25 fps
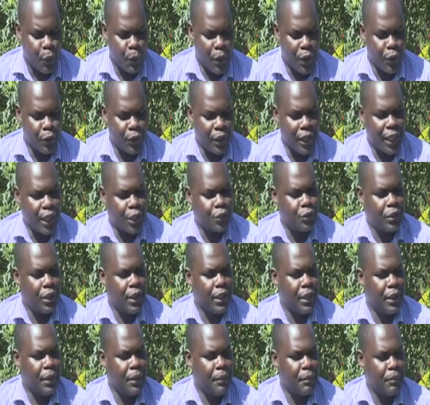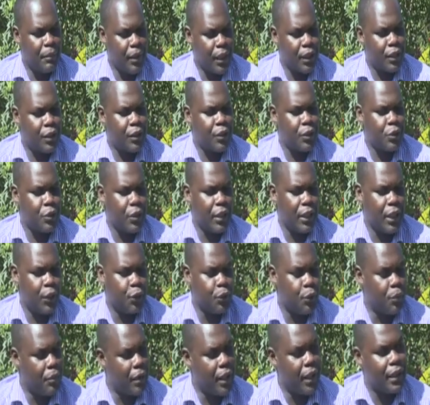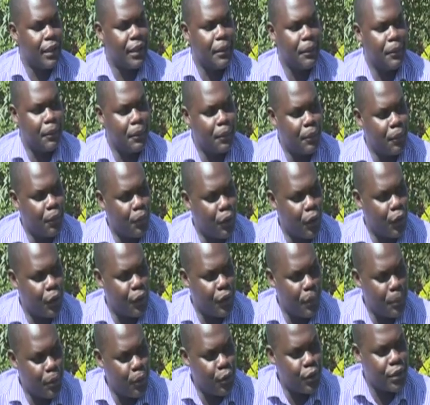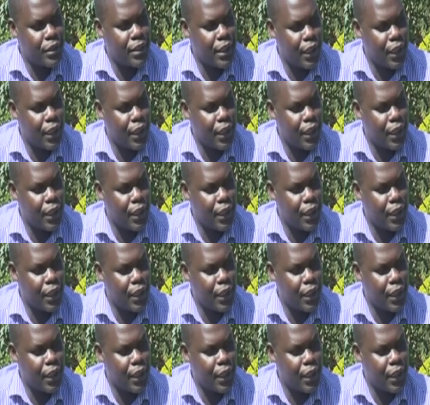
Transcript: where you can actually make sure that you make one of the most